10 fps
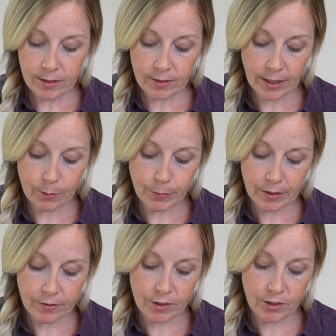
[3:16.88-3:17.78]
give that a
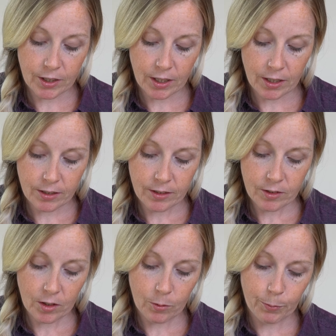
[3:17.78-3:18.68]
bit of a stir.
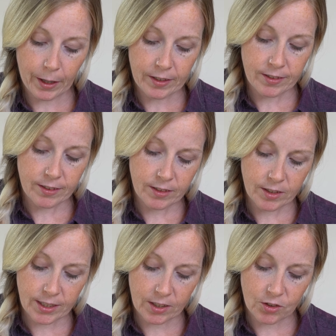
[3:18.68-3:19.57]
Not the
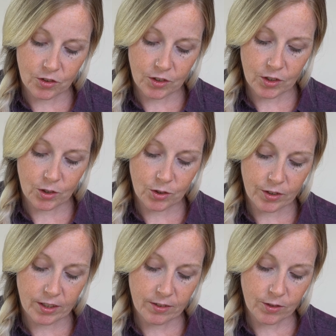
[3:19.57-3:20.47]
best dish to use
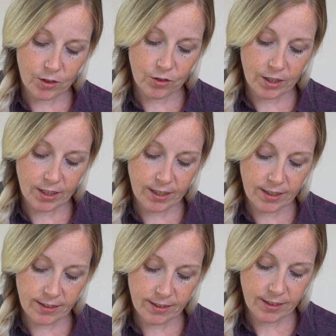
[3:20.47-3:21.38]
this, I just
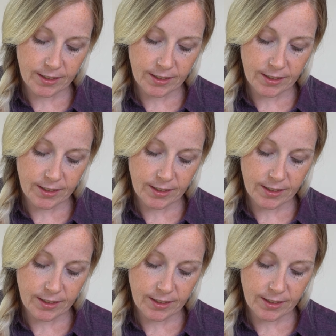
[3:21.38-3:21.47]
realised.